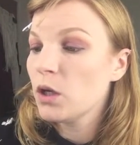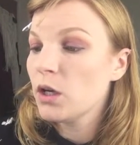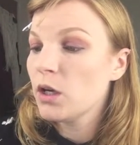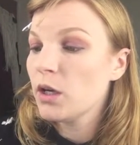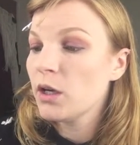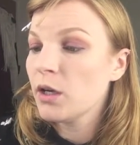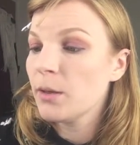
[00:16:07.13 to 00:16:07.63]

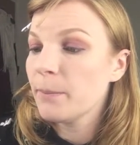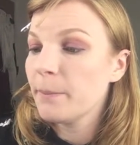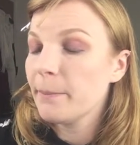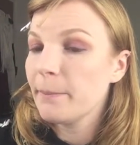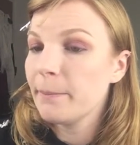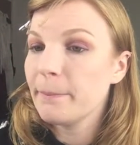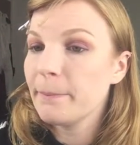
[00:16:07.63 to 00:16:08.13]

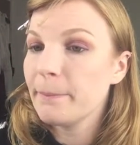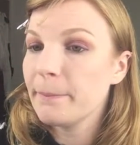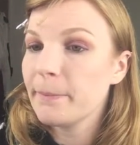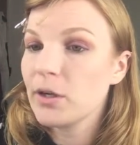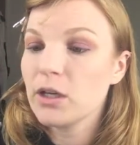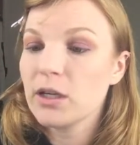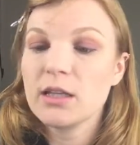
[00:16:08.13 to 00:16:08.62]

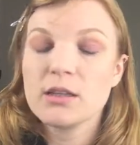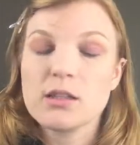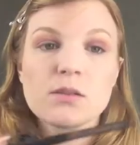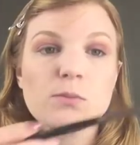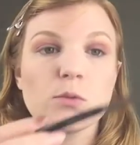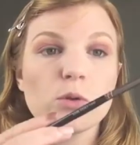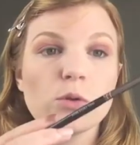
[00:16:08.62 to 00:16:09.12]
I'm gonna get the
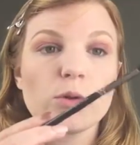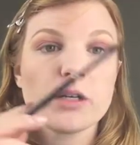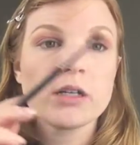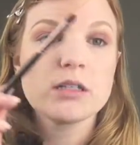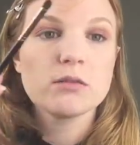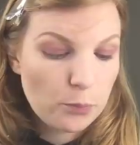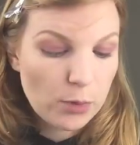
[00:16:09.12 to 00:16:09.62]
small
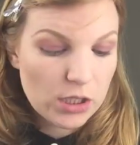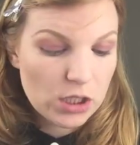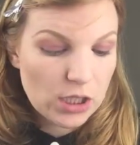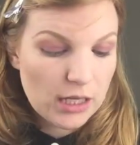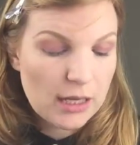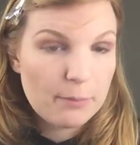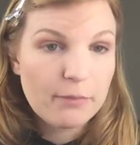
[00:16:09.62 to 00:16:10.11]
crease brush
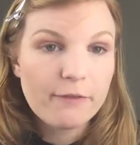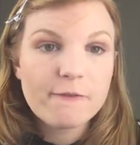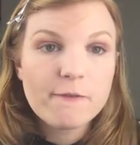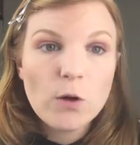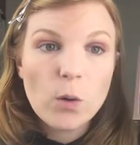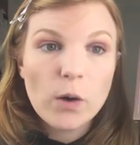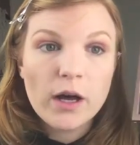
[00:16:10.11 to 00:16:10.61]
I had
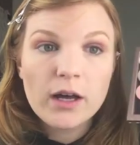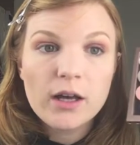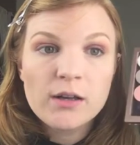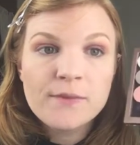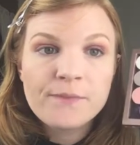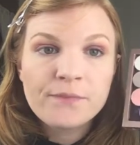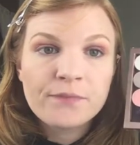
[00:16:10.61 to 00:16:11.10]
before
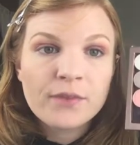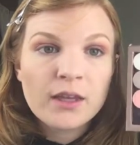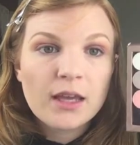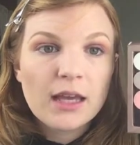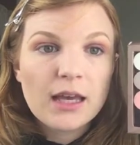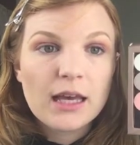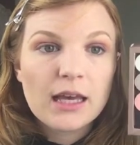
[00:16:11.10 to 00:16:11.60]

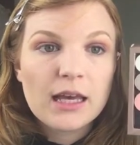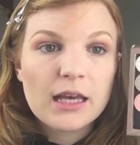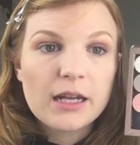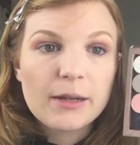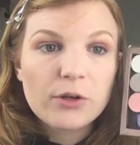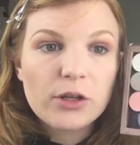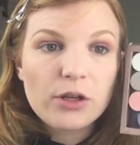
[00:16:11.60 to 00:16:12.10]
and
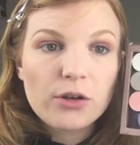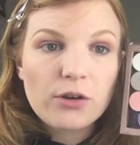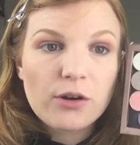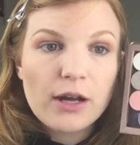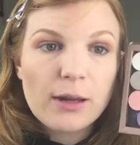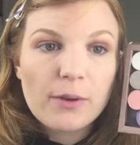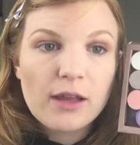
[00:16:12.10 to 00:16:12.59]
I'm gonna
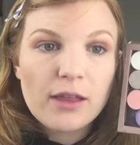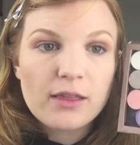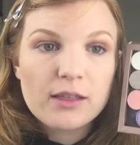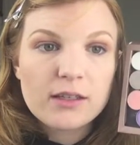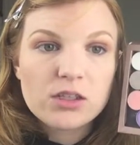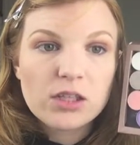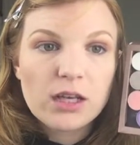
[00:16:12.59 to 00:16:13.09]
grab
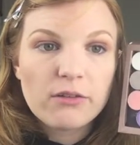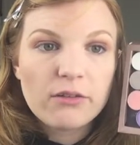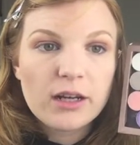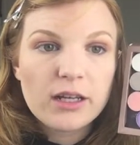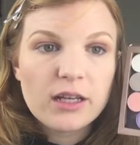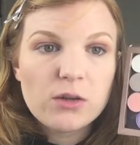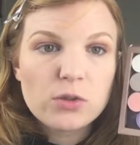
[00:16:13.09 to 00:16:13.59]
this shade
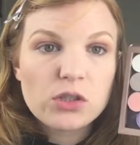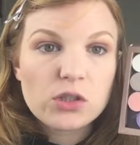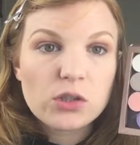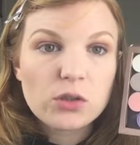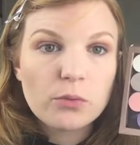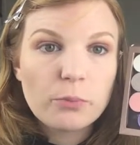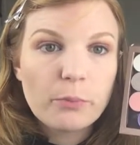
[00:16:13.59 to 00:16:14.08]
right here, which is
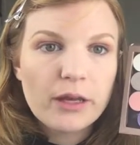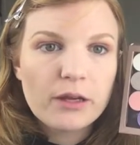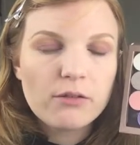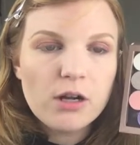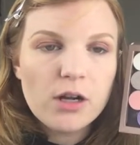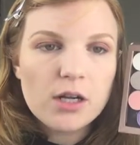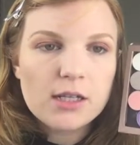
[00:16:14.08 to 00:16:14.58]
called
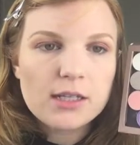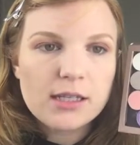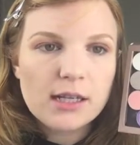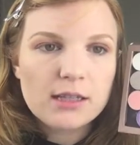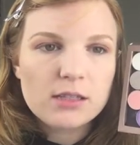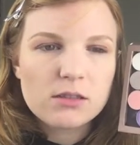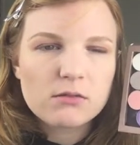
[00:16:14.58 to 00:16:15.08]
Bedrock. It's
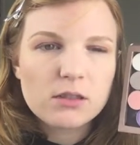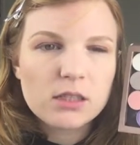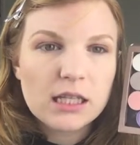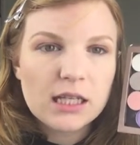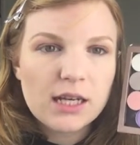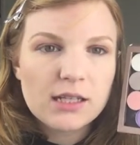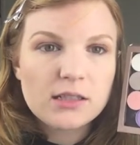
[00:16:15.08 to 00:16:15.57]
like this
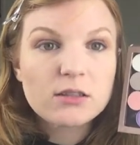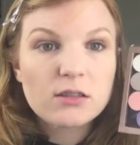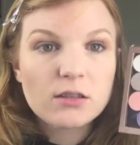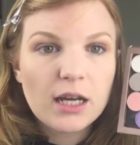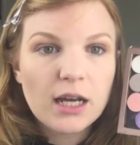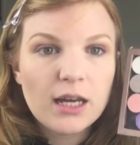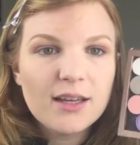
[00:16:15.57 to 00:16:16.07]
really nice
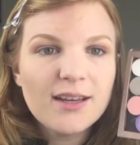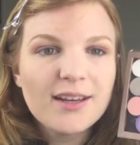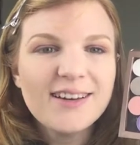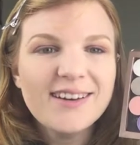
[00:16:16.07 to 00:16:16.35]
grey,